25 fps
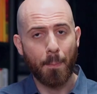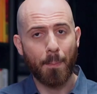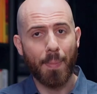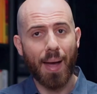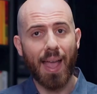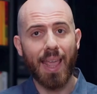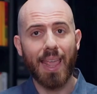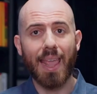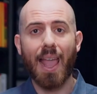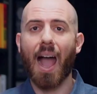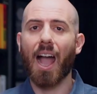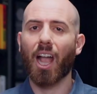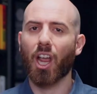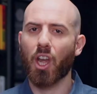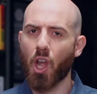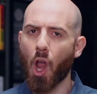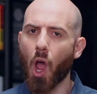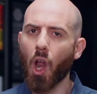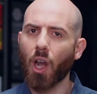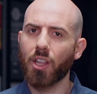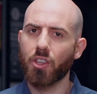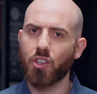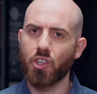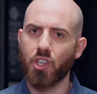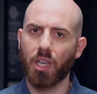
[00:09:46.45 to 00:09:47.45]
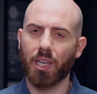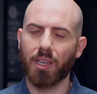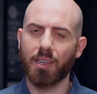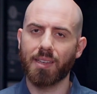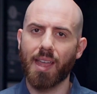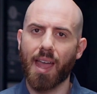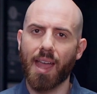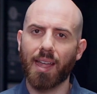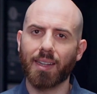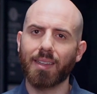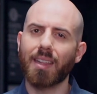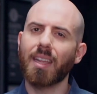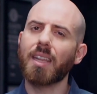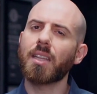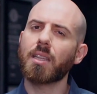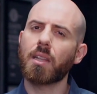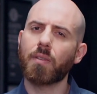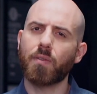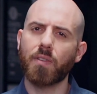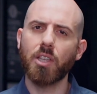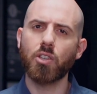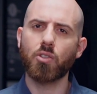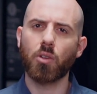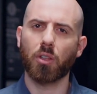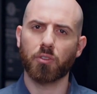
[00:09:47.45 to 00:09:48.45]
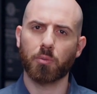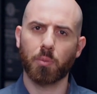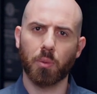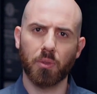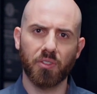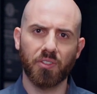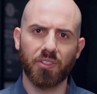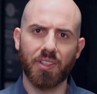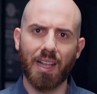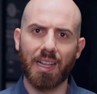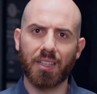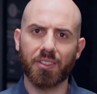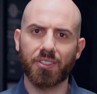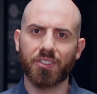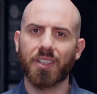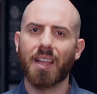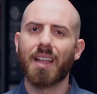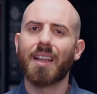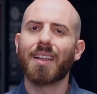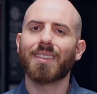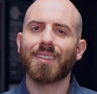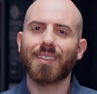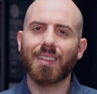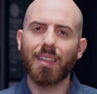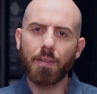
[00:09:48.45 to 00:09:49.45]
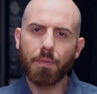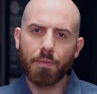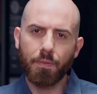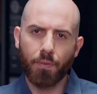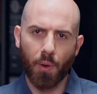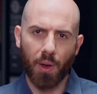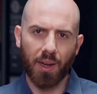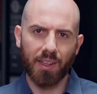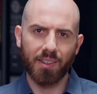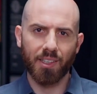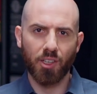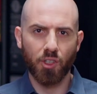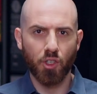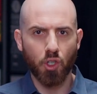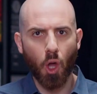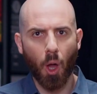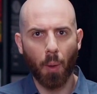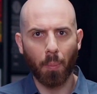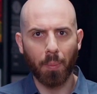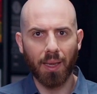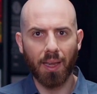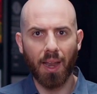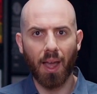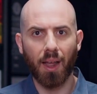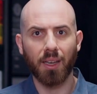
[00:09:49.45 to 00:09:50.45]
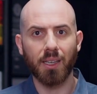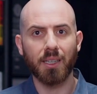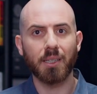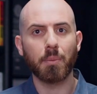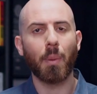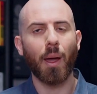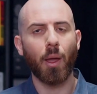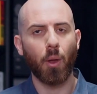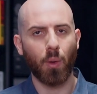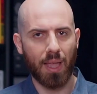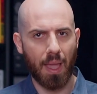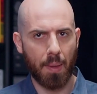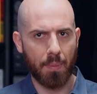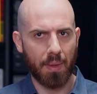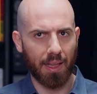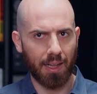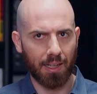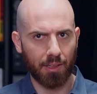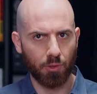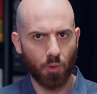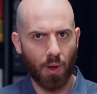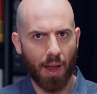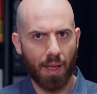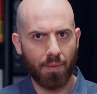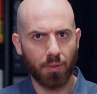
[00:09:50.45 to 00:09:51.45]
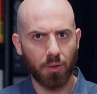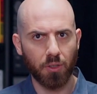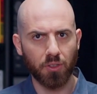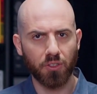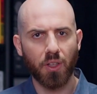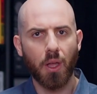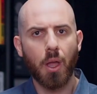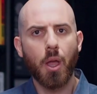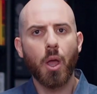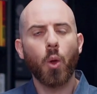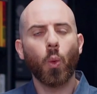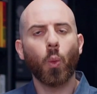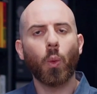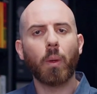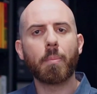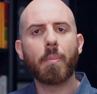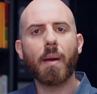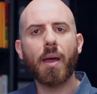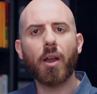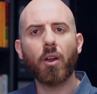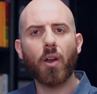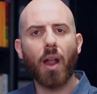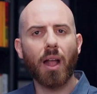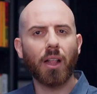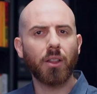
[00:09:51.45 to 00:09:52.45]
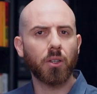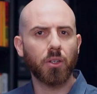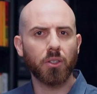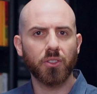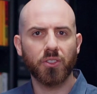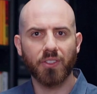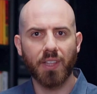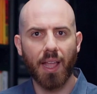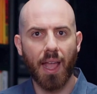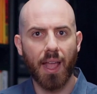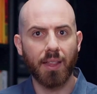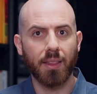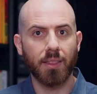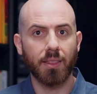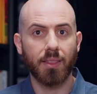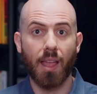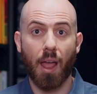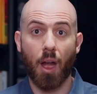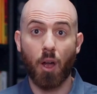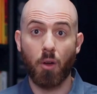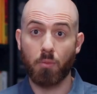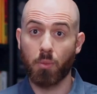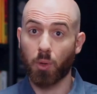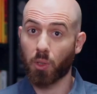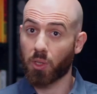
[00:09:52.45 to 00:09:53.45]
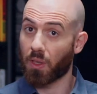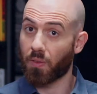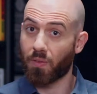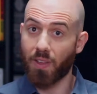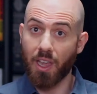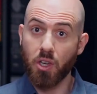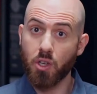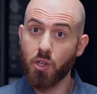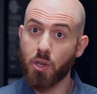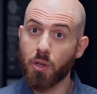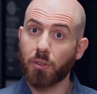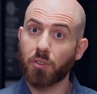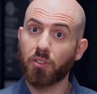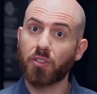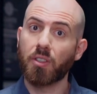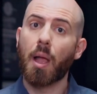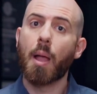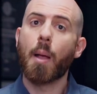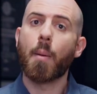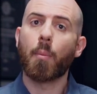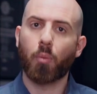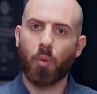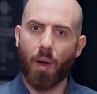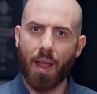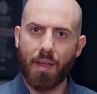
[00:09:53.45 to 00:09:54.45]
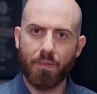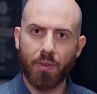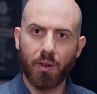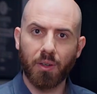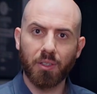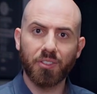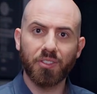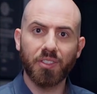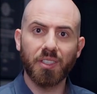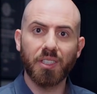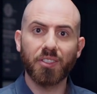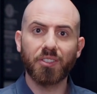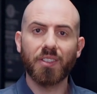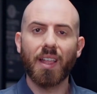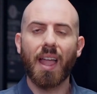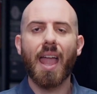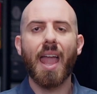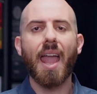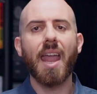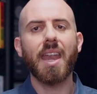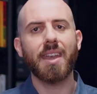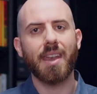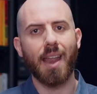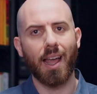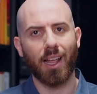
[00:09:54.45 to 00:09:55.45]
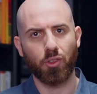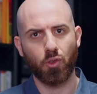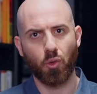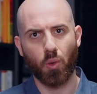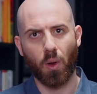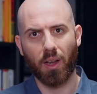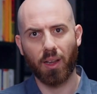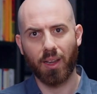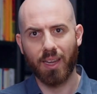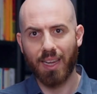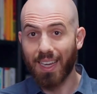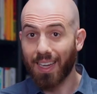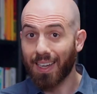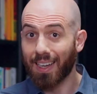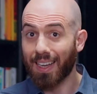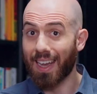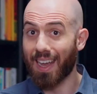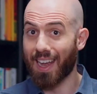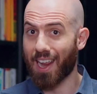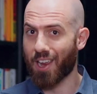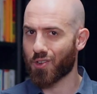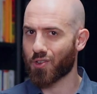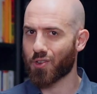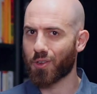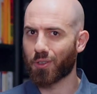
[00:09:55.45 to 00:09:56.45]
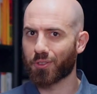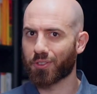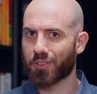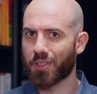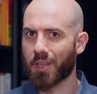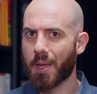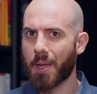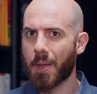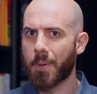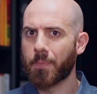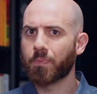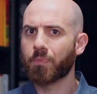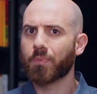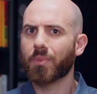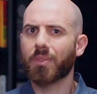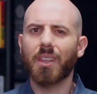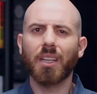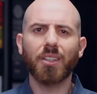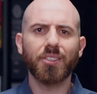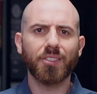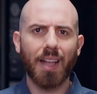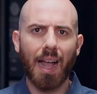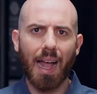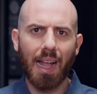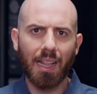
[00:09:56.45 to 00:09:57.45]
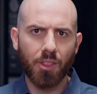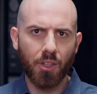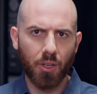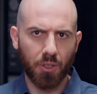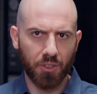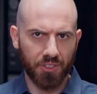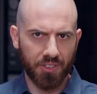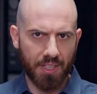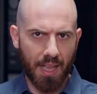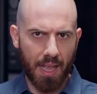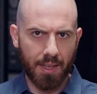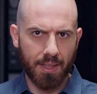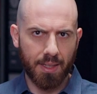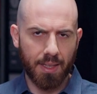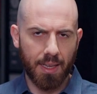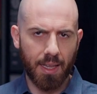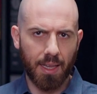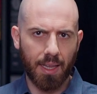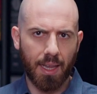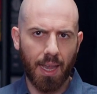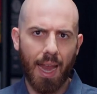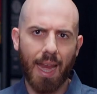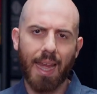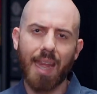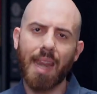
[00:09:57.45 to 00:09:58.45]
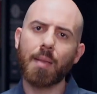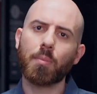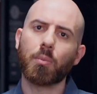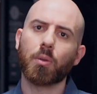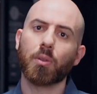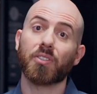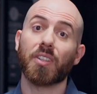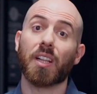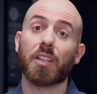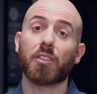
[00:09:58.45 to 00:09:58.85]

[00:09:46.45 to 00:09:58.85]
By acknowledging that individuals possess different dominant biochemical drivers, we better understand their motivations, preferences, and natural inclinations. This understanding enables